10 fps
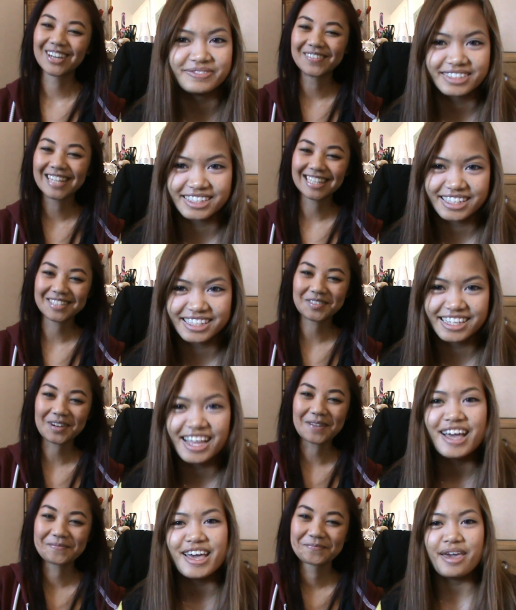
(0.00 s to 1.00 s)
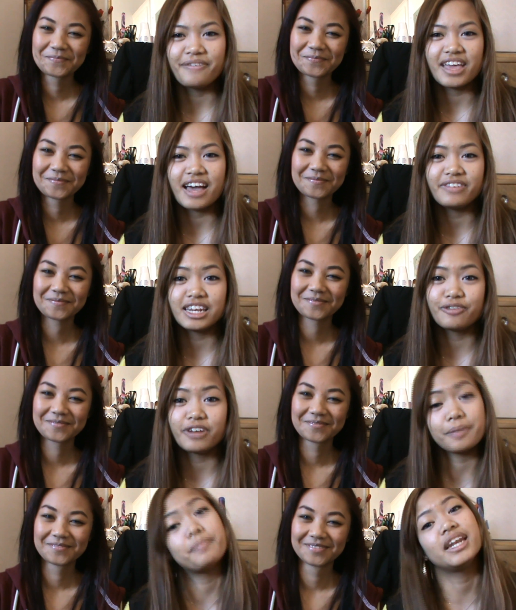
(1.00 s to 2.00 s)
Speaker 1: Comment, like, subscribe. If you have any
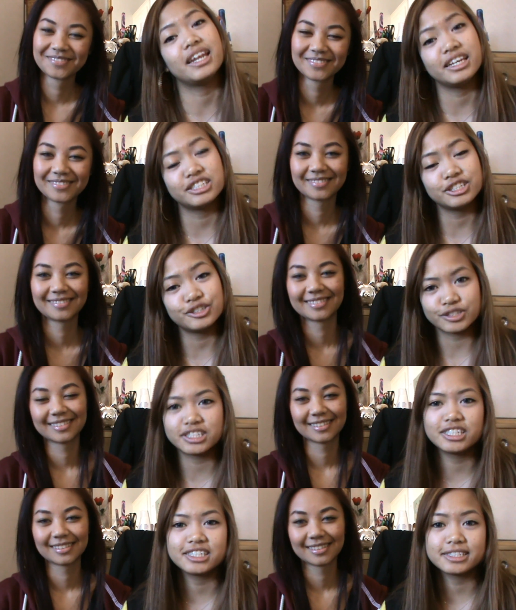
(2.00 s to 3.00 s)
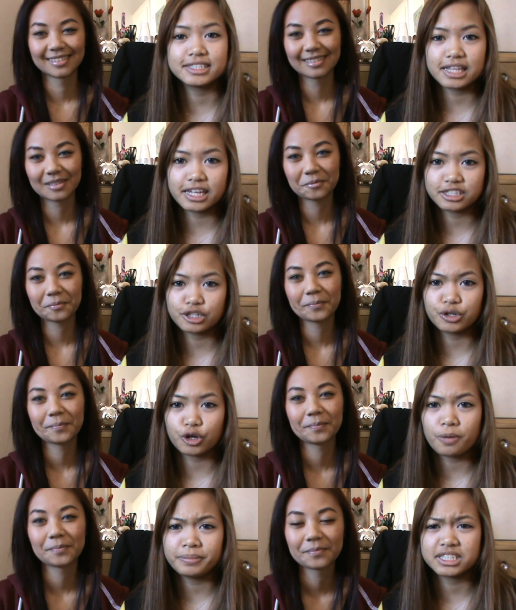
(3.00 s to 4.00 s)
recommendations or suggestions, let us know
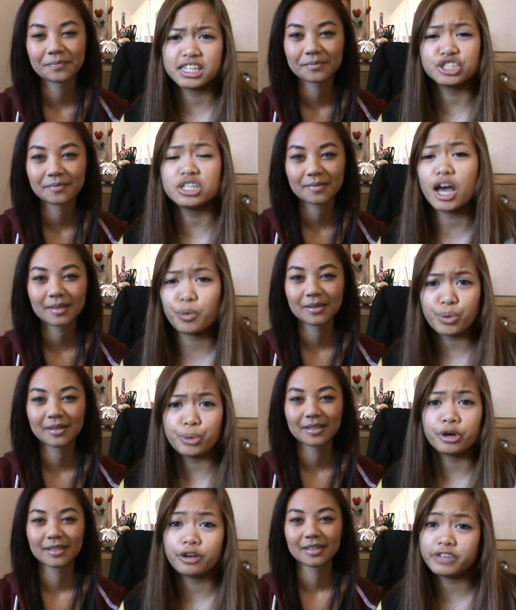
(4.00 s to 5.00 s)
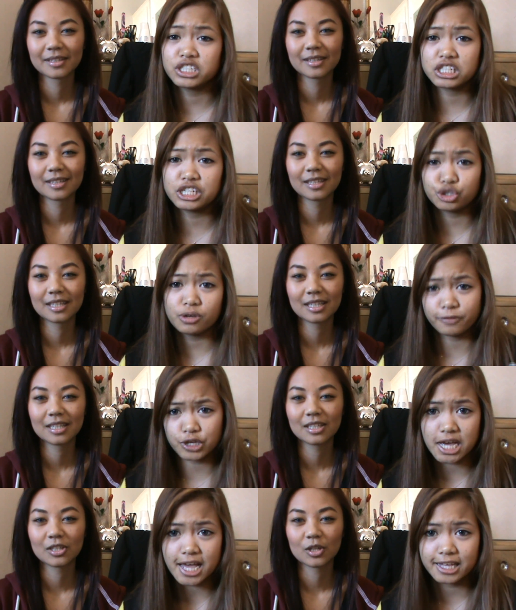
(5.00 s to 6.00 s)
in the comment section, and we will eventually do it
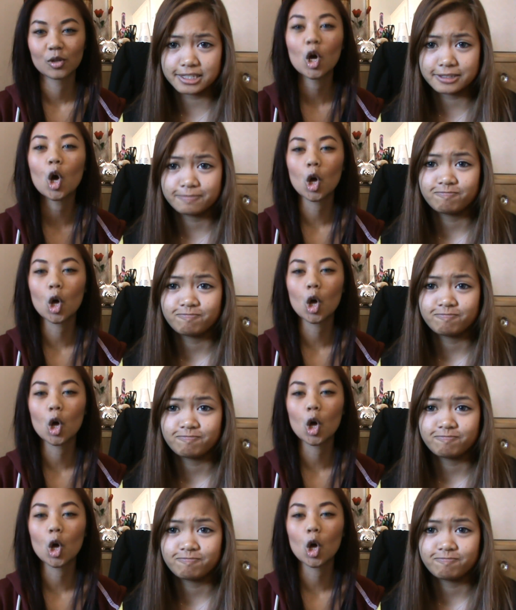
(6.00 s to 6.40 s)
for you guys.